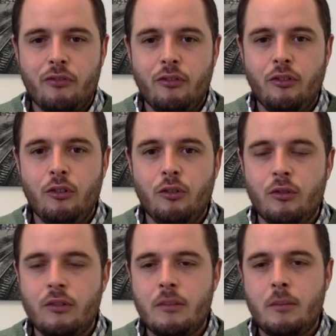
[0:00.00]
you
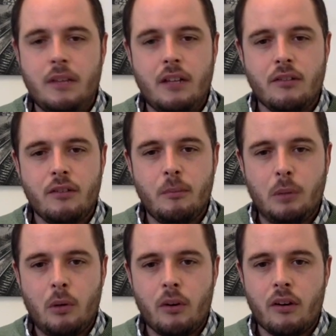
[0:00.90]
as the potential
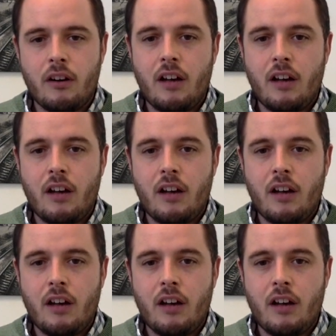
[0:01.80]
employer